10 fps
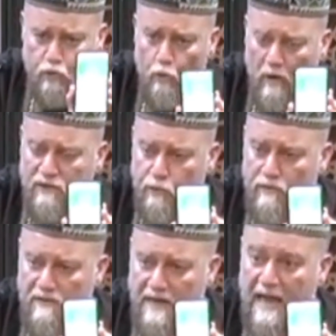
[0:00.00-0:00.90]
do 1, 2,
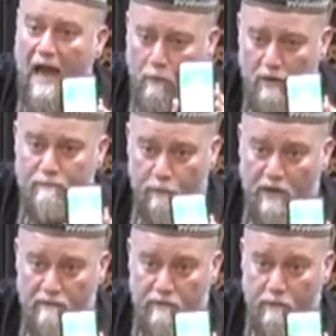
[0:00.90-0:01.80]
3, I will
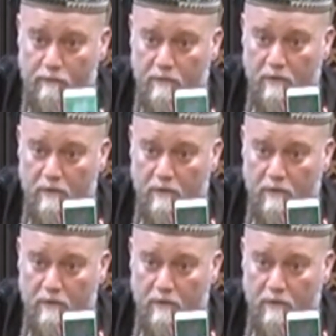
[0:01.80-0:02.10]
forgive you.